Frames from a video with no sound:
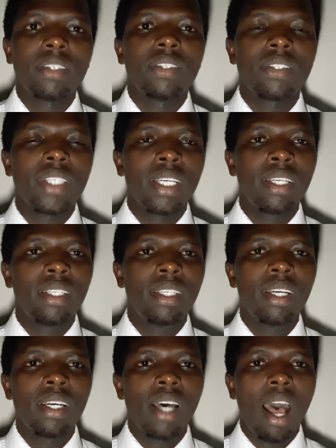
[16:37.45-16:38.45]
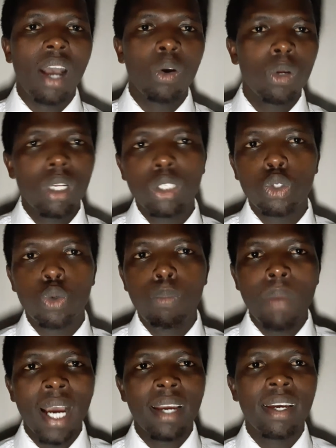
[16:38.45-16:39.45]
said, according to
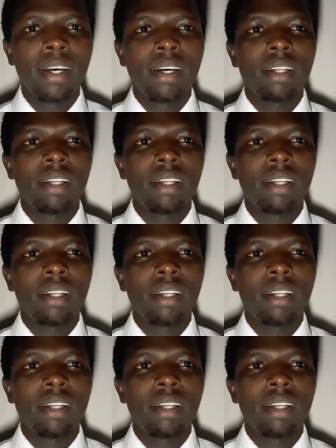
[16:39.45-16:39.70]
Mark,